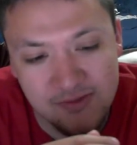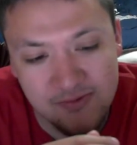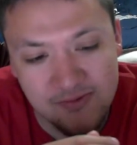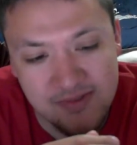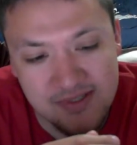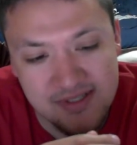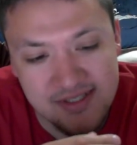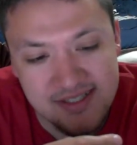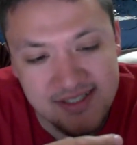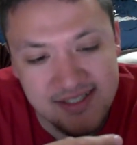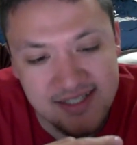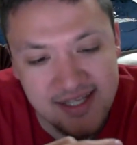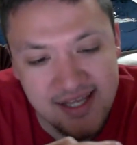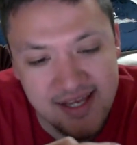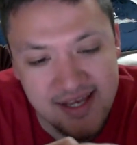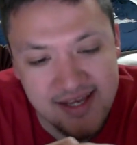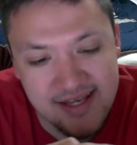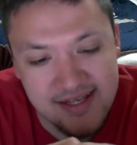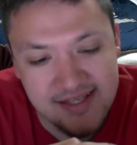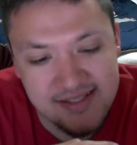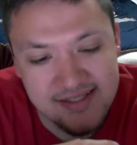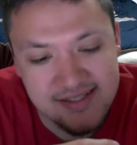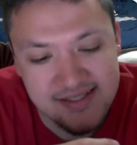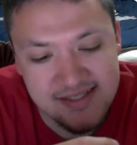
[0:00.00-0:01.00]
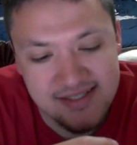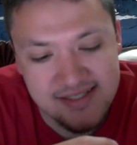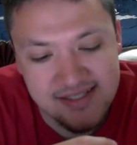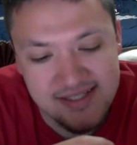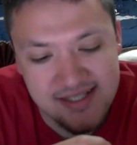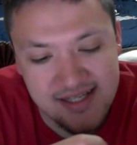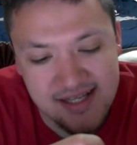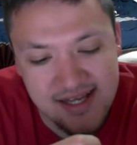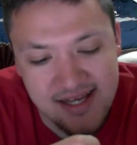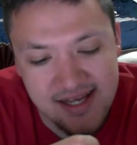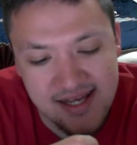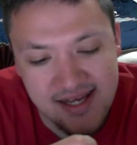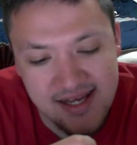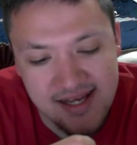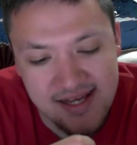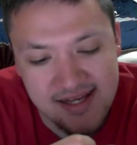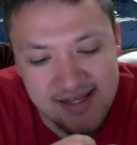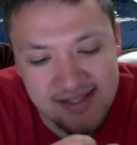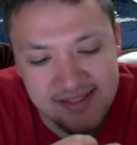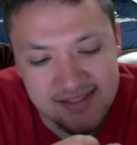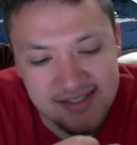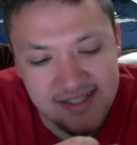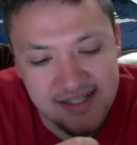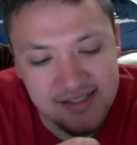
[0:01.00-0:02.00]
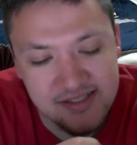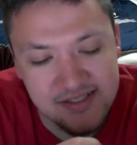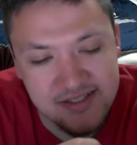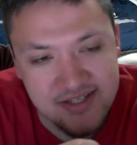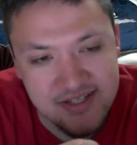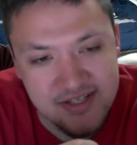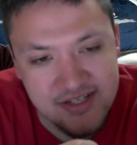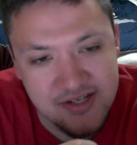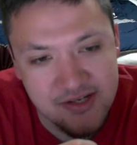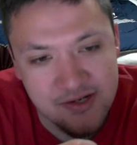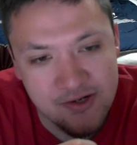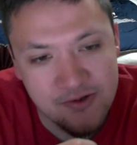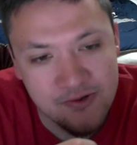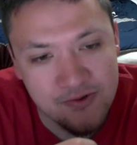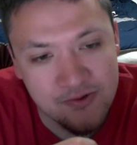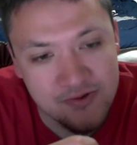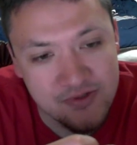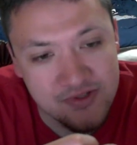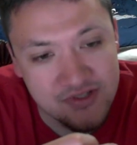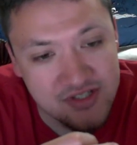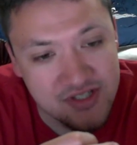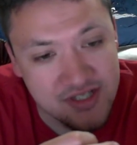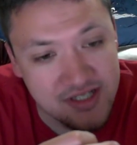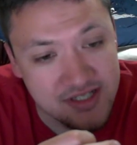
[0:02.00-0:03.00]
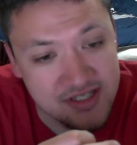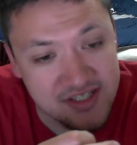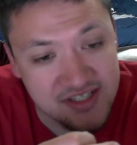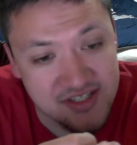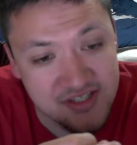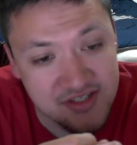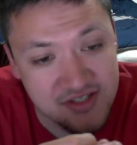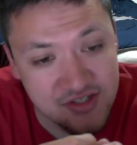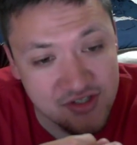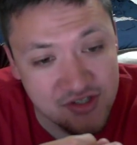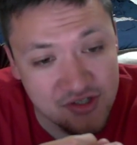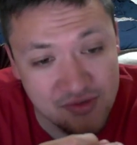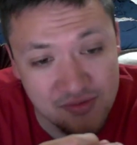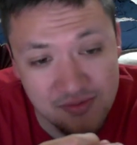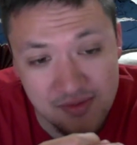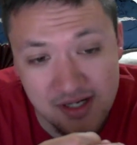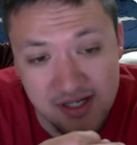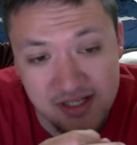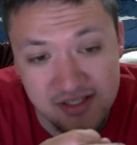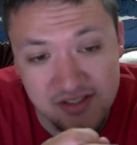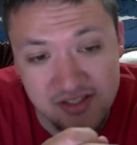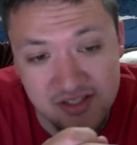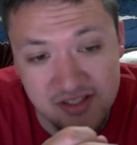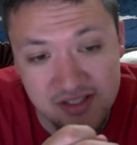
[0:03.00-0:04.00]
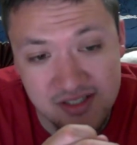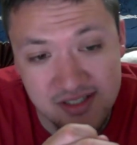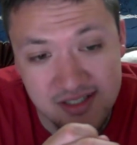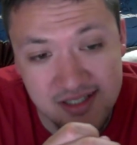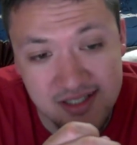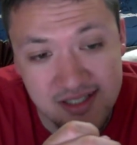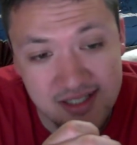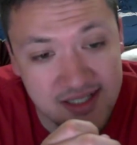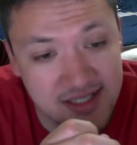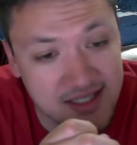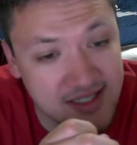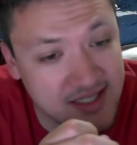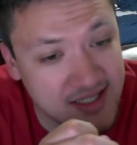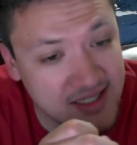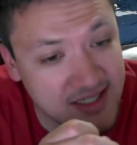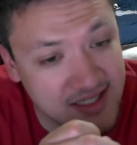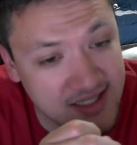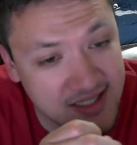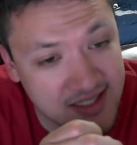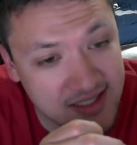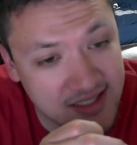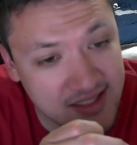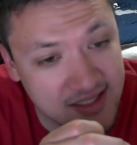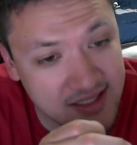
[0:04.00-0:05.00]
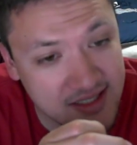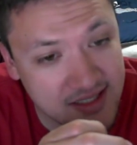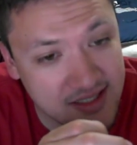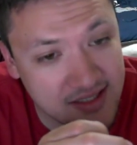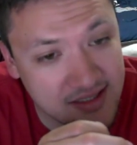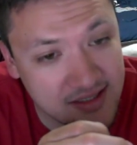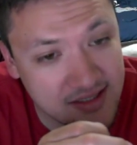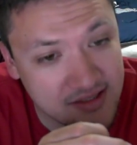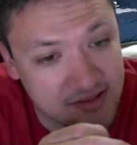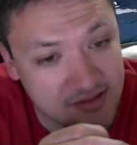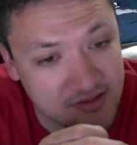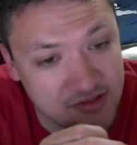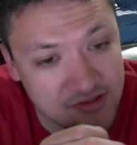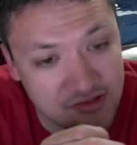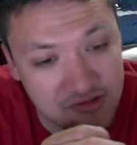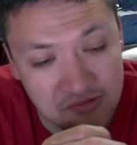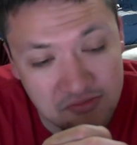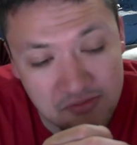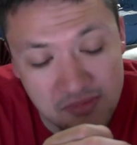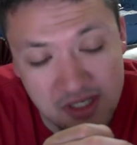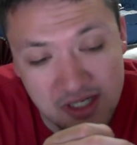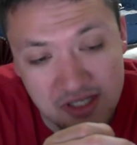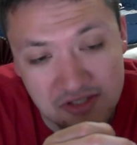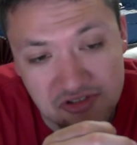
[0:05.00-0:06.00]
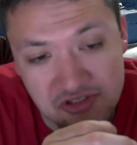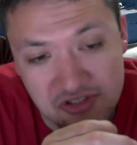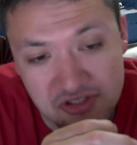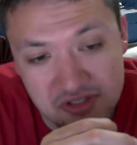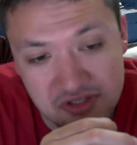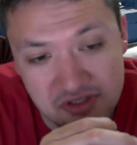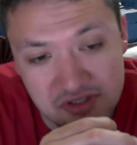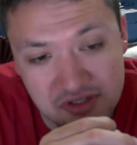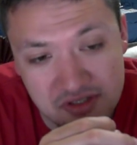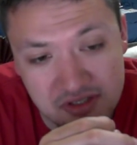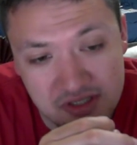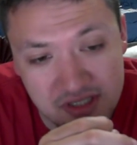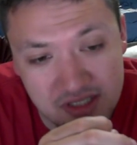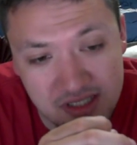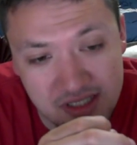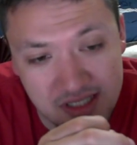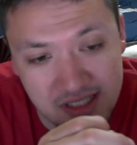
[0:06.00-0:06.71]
wasn't the case, as LSU was just too much. Too much.